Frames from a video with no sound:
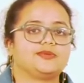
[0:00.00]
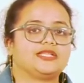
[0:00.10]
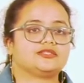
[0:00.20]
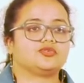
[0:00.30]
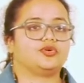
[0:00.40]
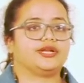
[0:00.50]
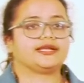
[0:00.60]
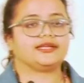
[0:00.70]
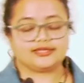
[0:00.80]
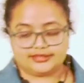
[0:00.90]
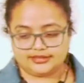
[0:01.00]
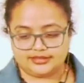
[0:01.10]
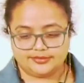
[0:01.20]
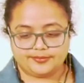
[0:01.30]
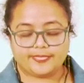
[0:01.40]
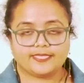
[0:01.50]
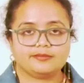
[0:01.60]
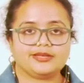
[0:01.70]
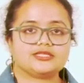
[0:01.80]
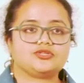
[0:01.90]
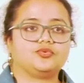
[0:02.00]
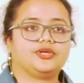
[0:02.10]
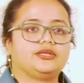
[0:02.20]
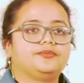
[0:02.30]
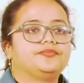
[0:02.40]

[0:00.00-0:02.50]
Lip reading: Please don't neglect it. Please do it.